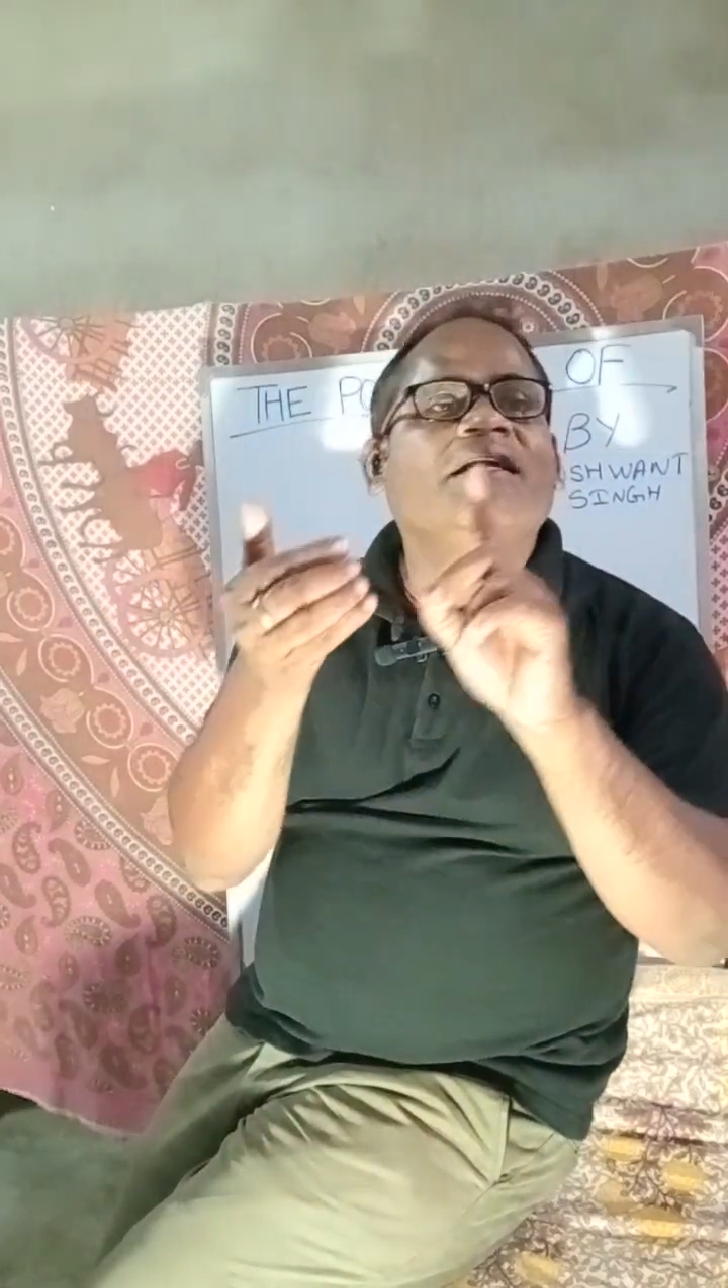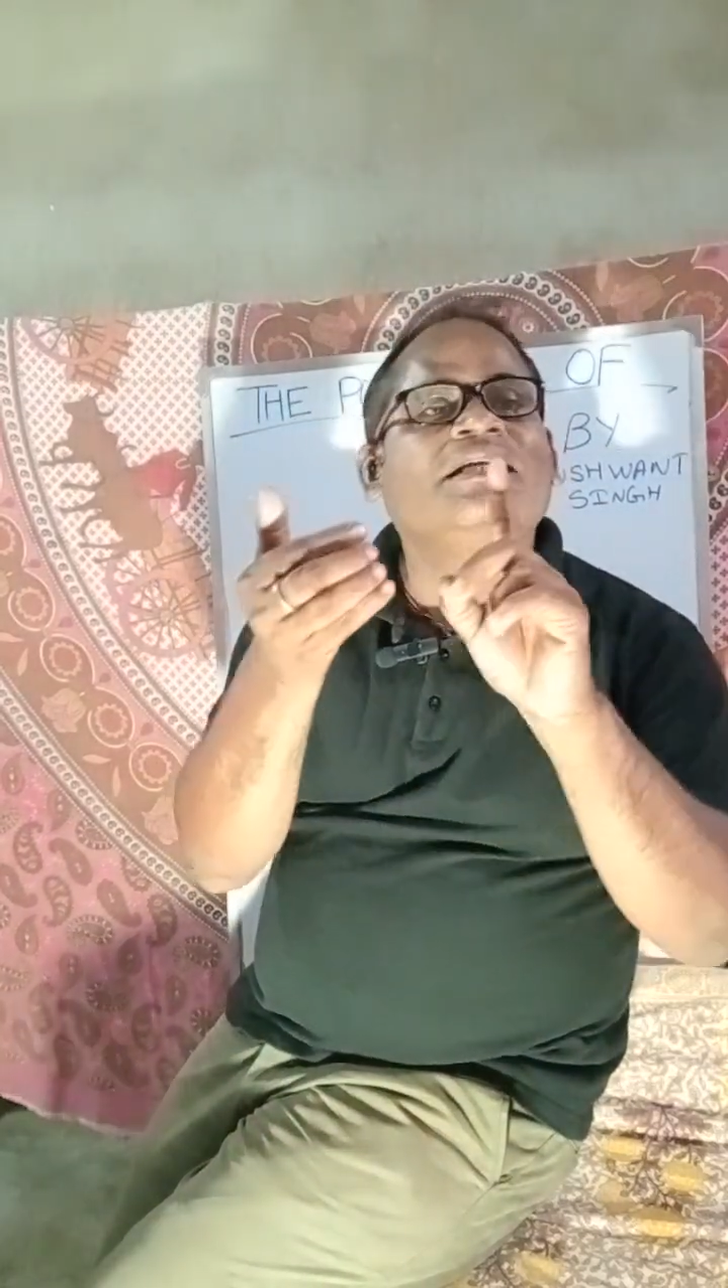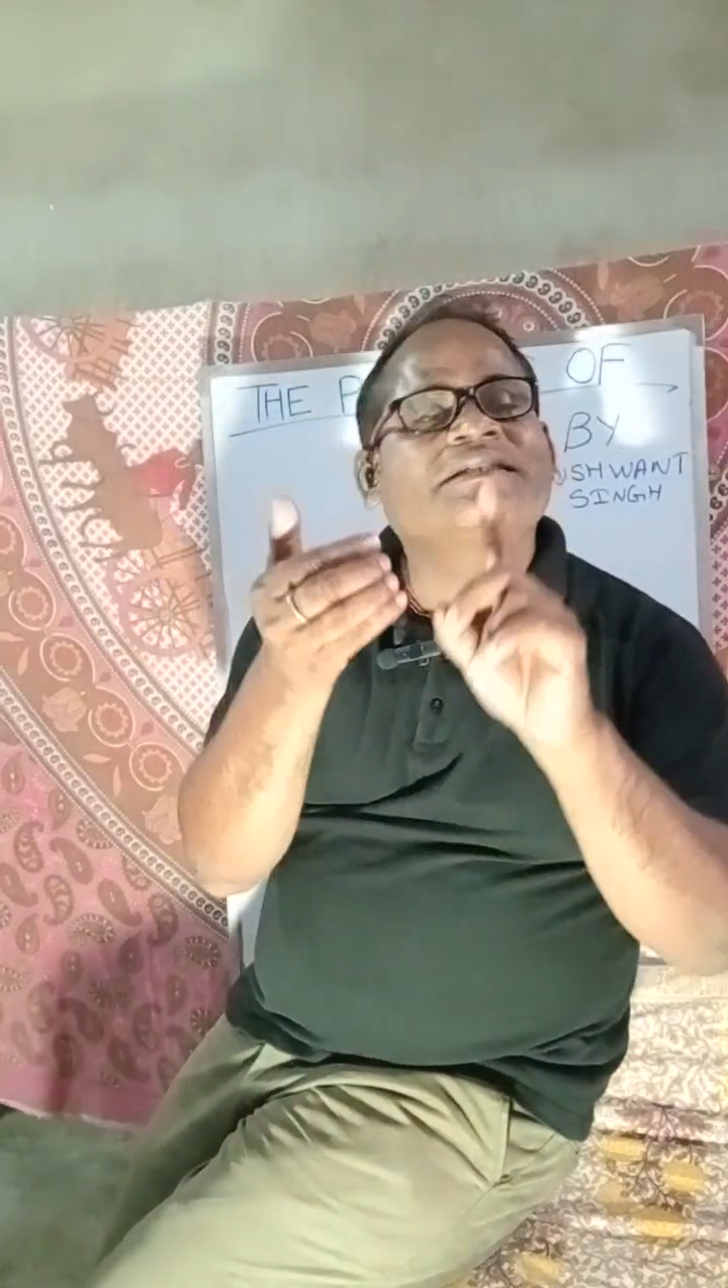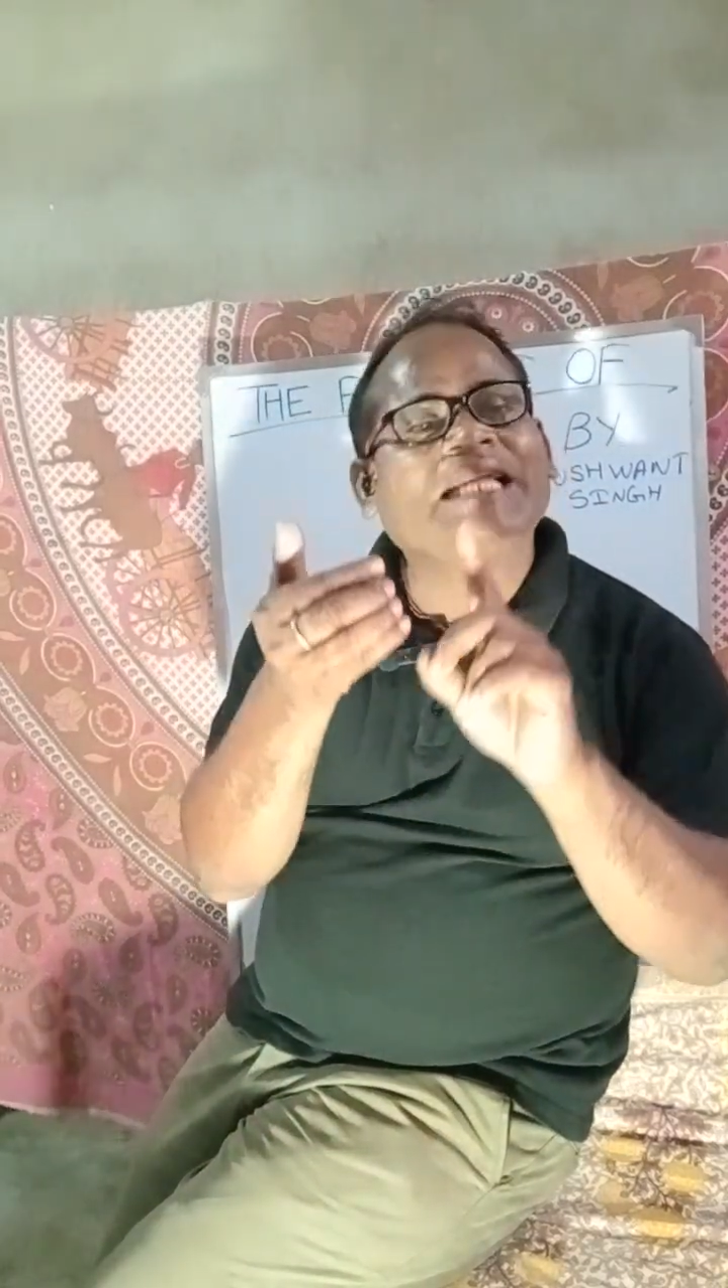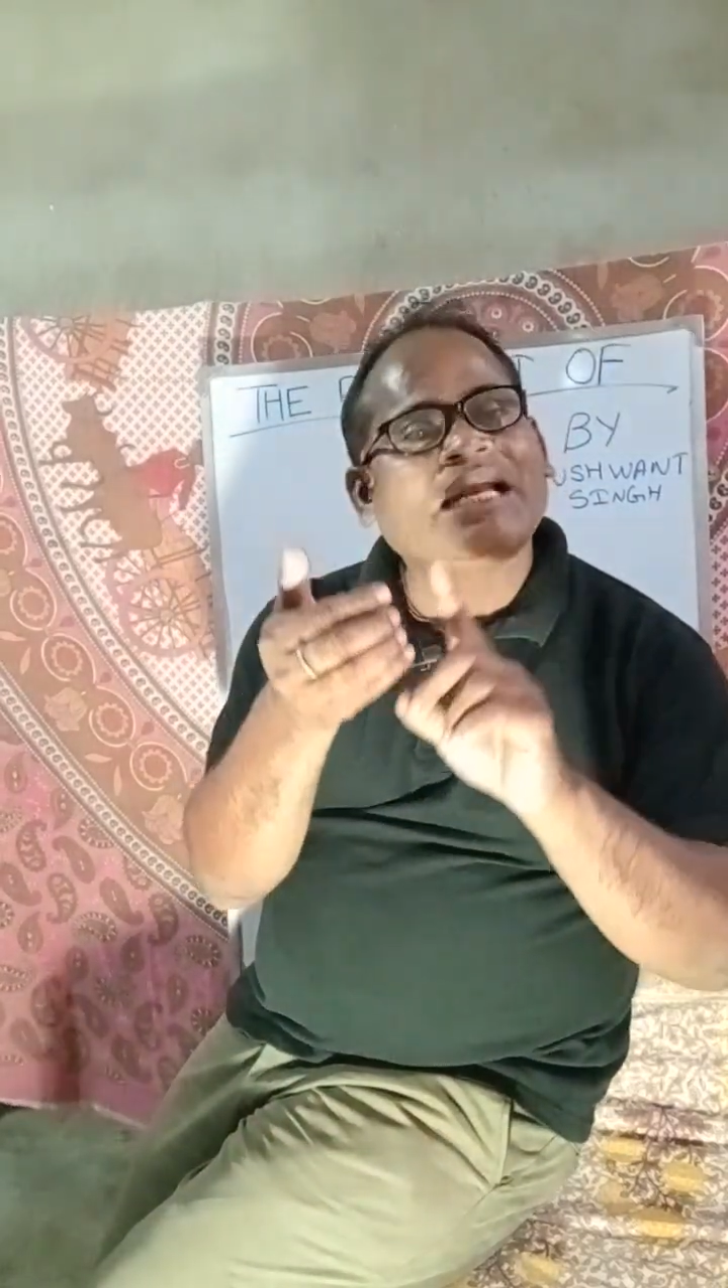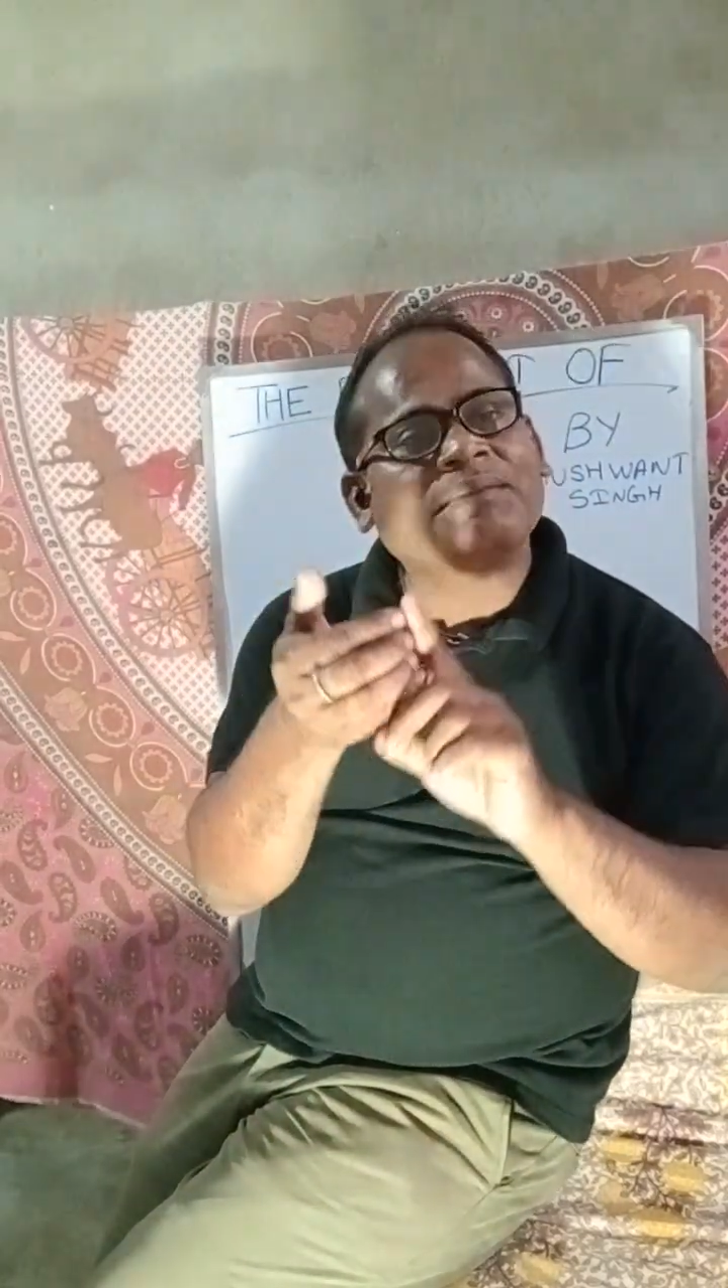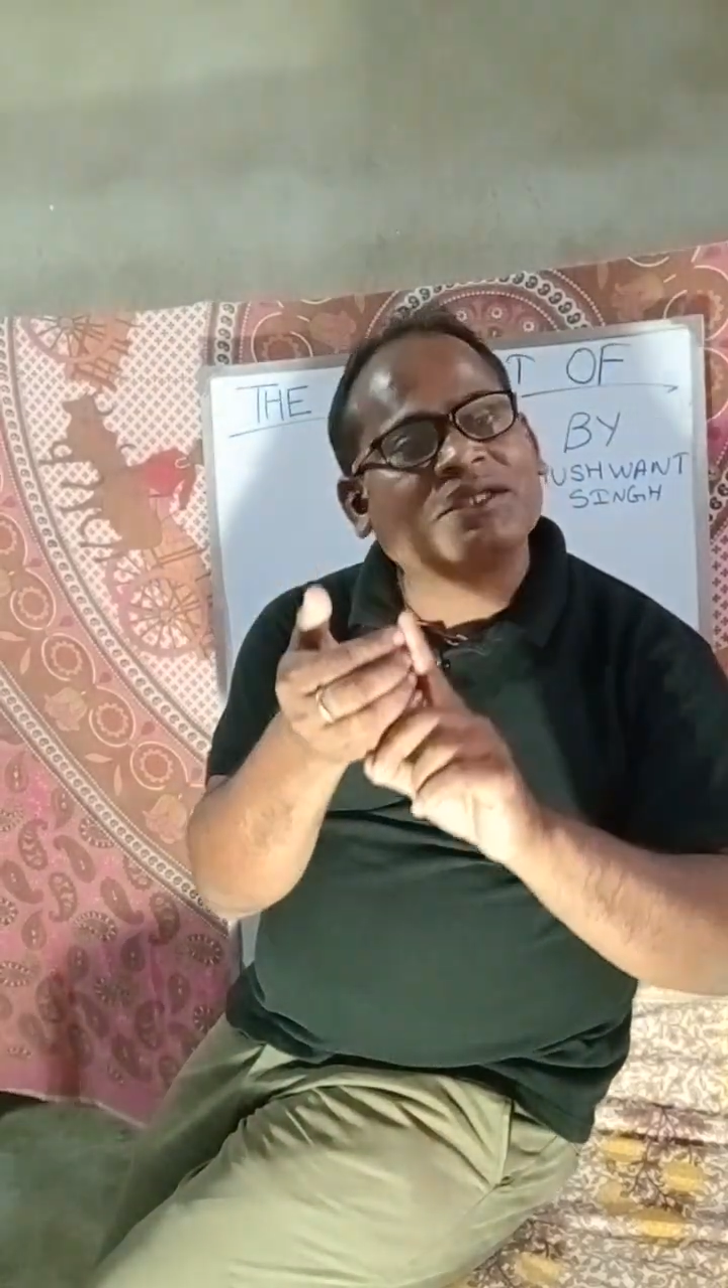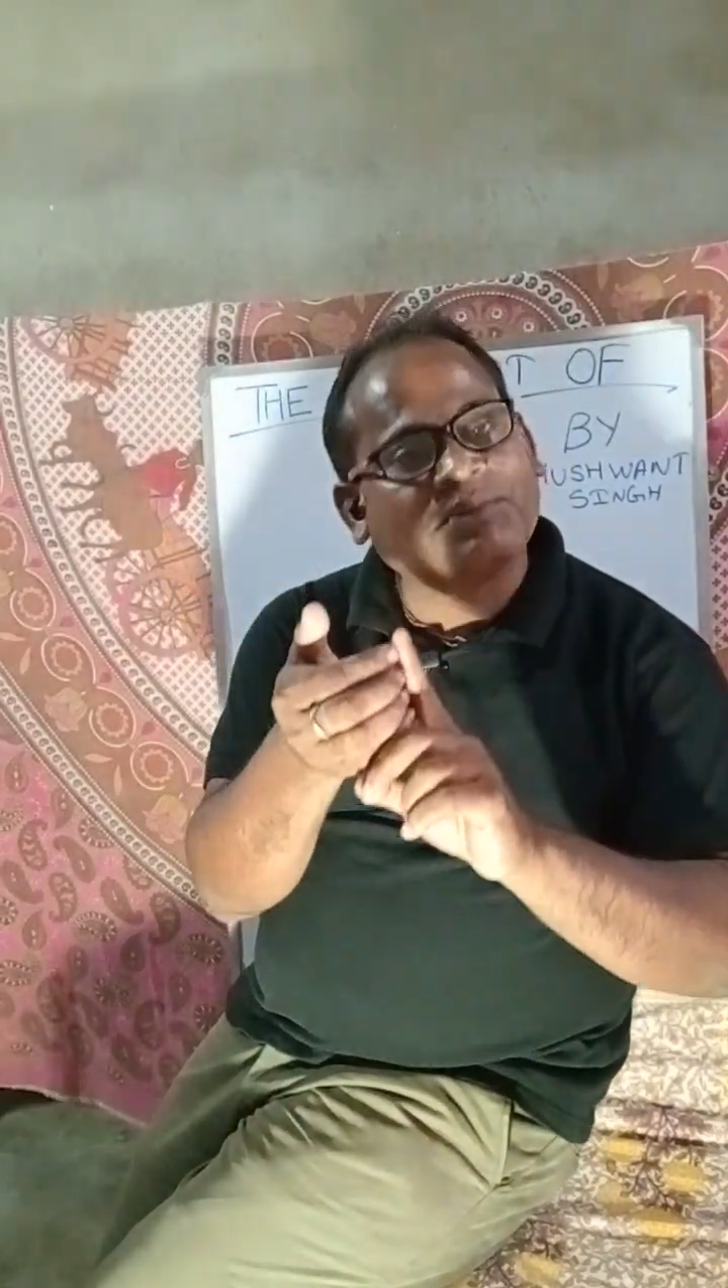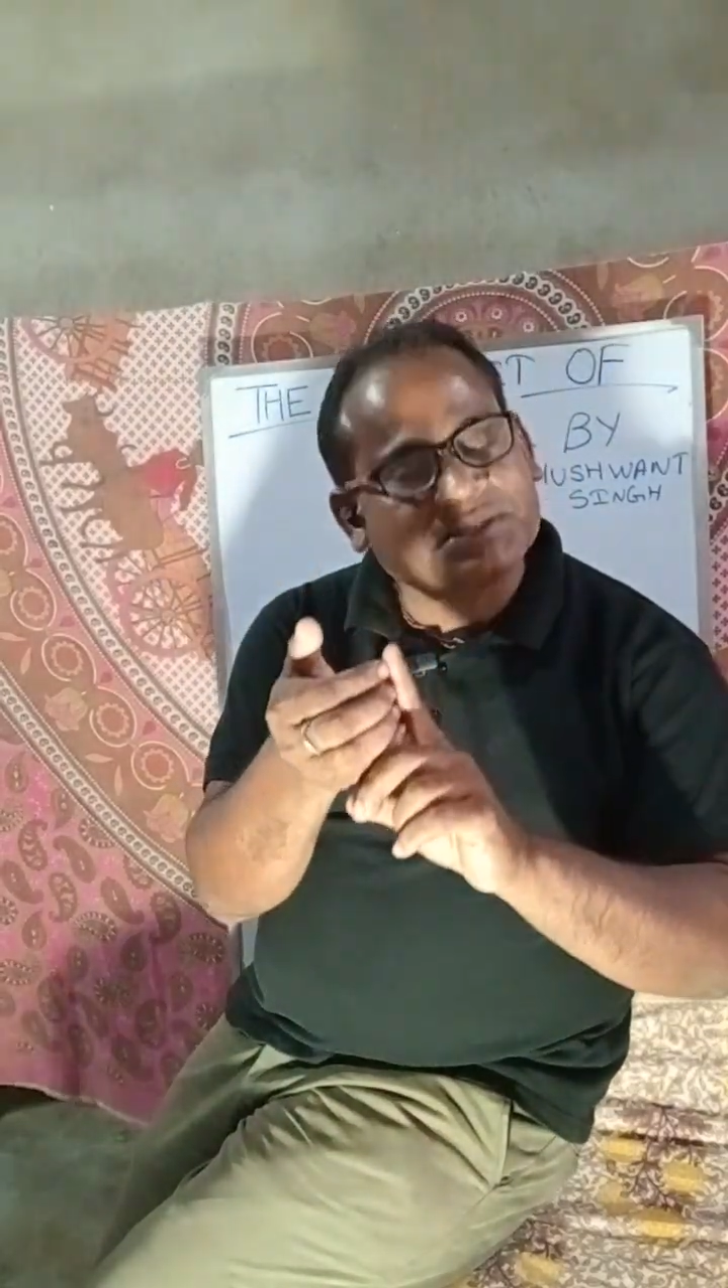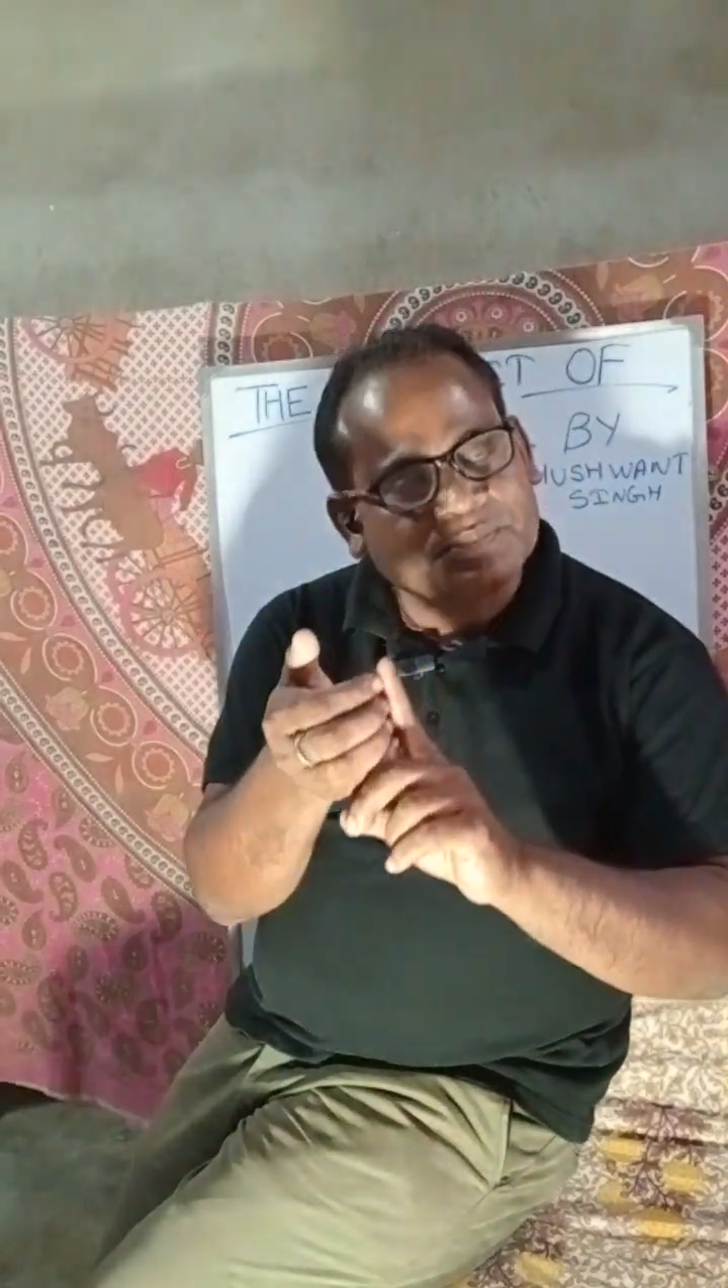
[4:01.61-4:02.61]
his
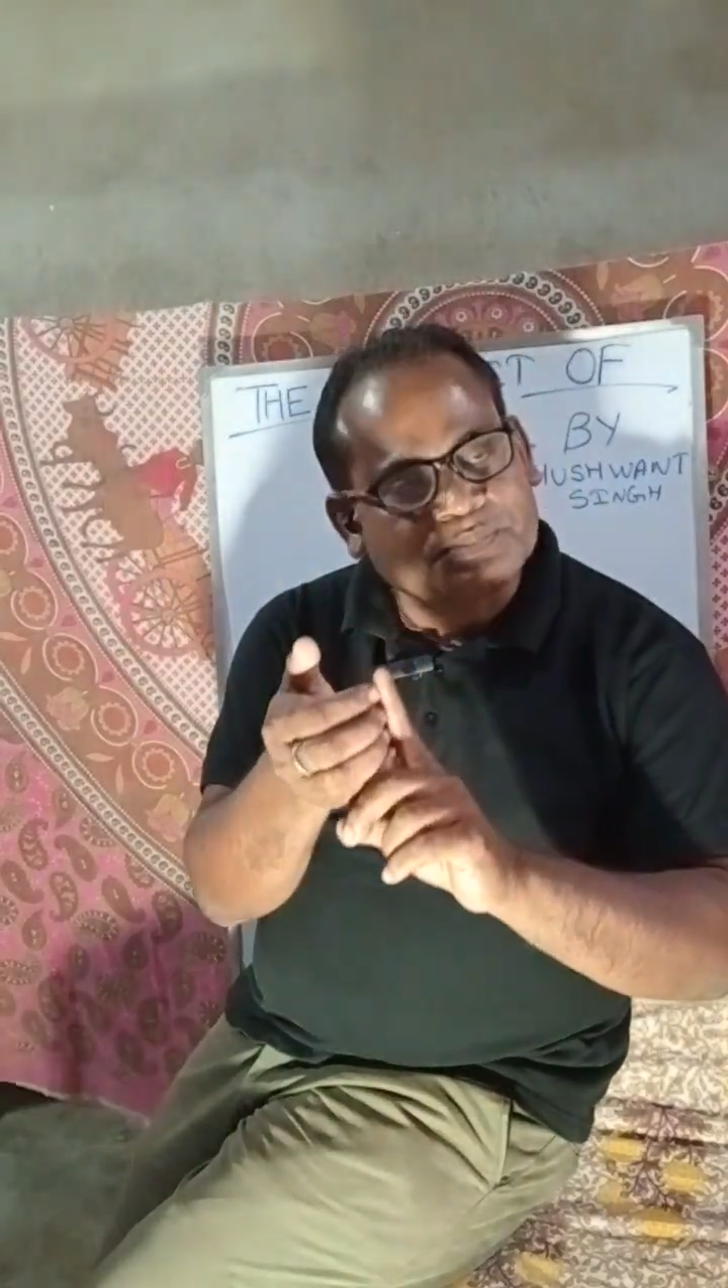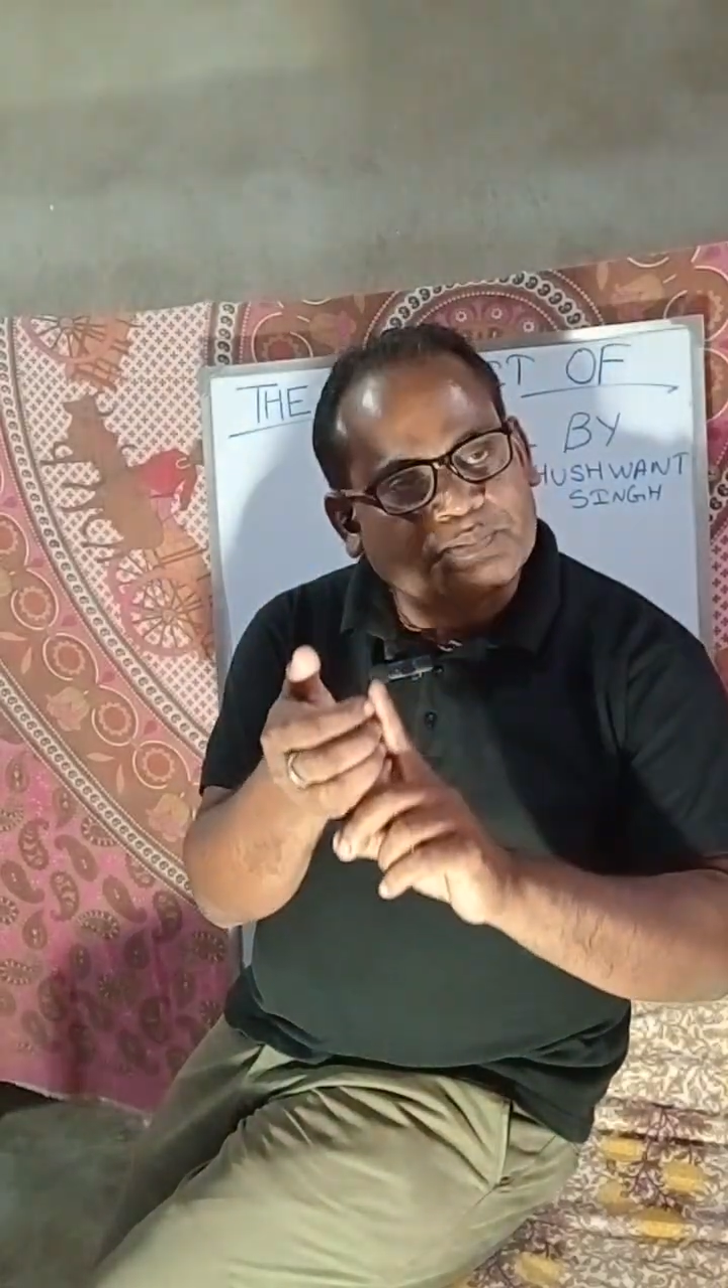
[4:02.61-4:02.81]
grandmother was